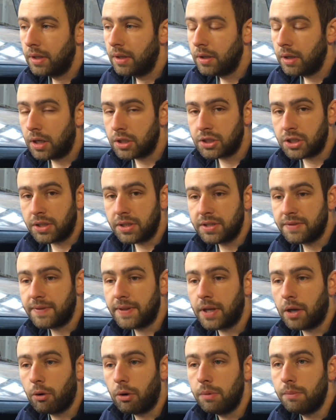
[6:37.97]
I chucked this
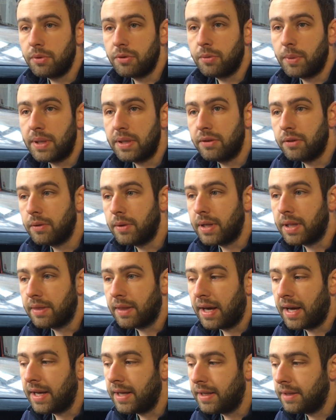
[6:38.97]
video in between doing
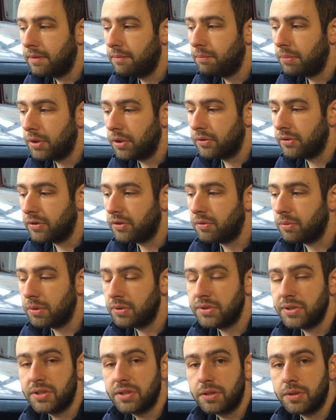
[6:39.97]
that because I just
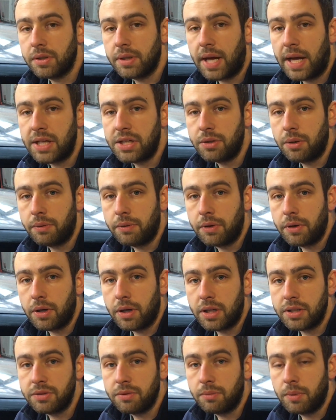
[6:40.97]
wanted to catch up with you
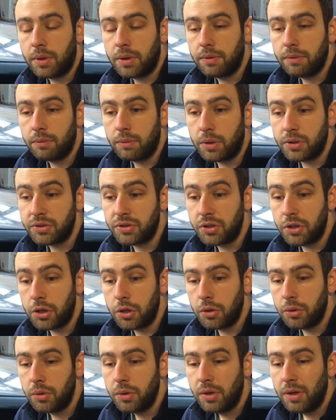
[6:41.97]
guys with what's
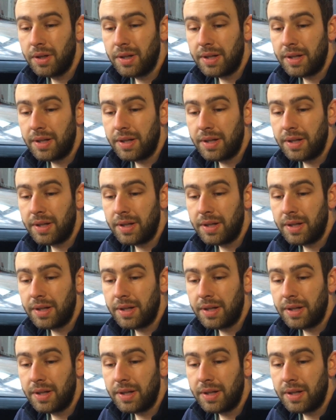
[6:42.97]
new,